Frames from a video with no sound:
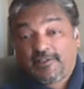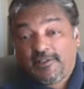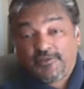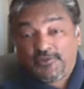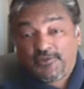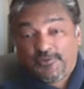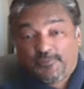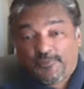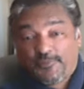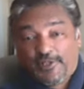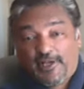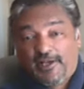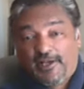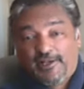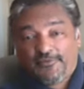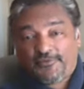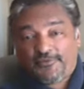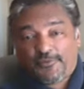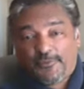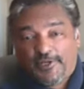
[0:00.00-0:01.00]
to apply
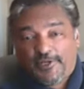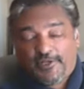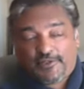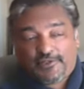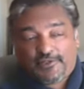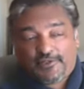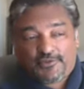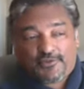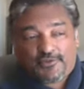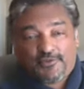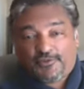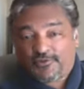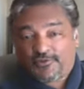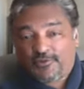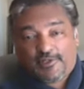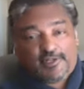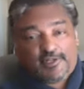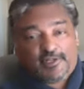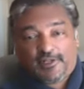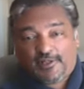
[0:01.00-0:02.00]
for medical school. So I
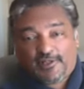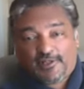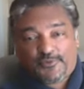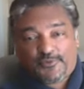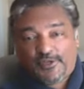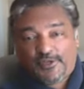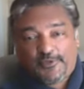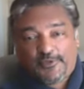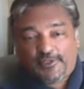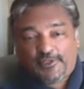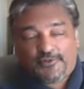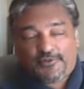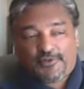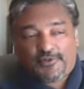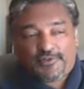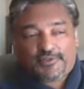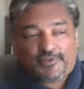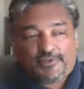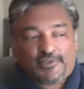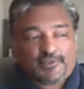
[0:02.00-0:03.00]
did all the pre-med
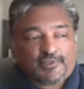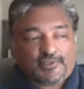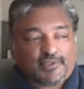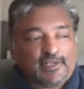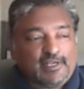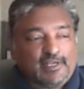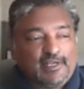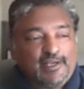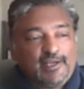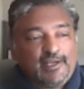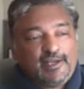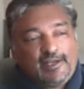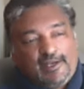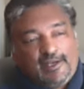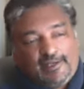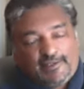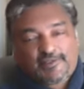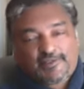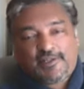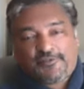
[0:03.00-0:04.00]
courses. I
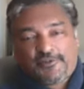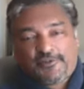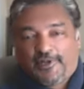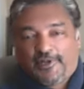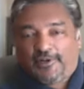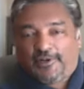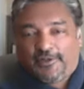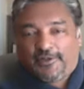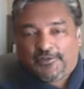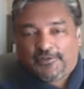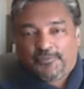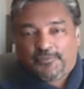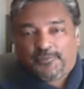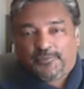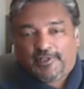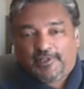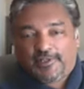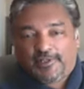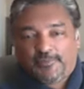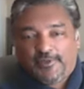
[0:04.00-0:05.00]
just never got around to
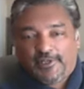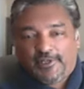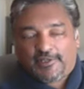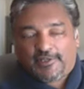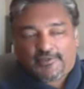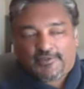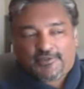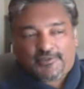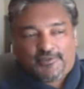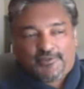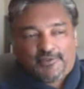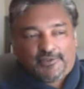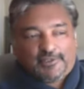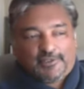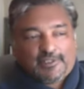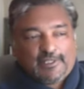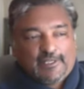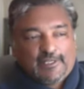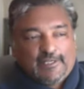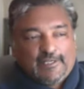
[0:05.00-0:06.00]
applying to medical school.
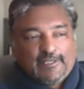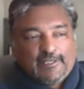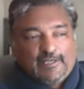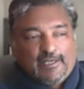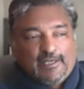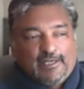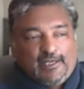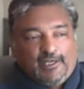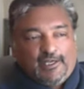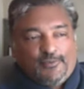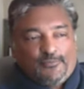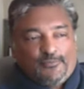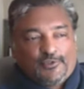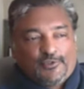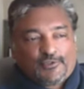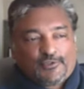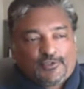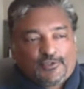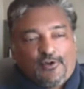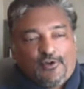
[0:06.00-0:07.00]

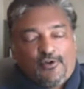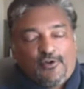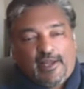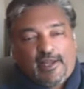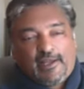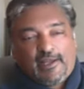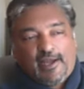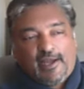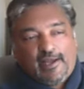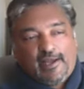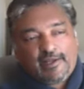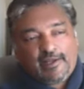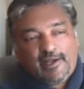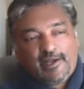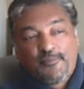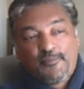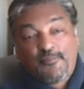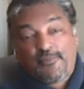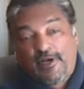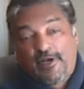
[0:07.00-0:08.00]
So I
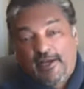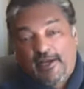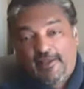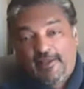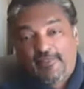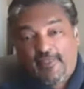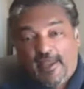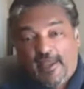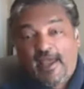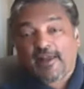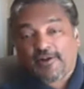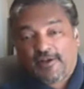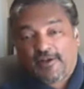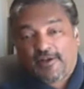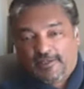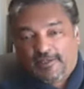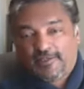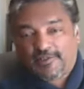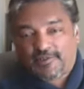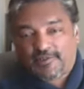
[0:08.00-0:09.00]
come by that
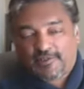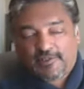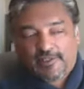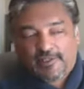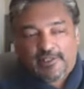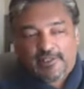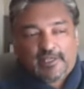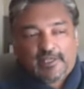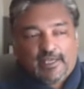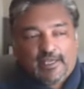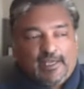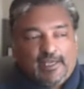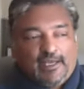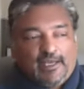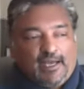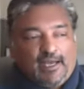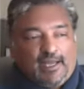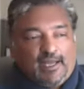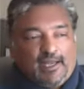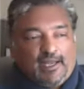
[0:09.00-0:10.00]
honestly.
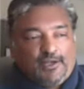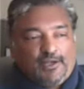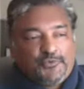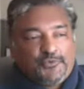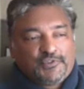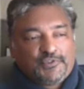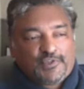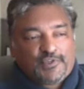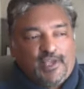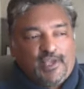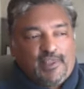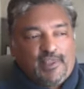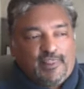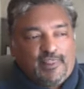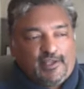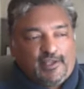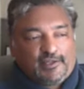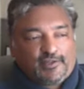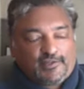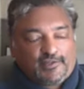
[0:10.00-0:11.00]
I would say
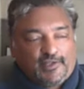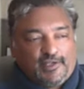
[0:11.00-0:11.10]
that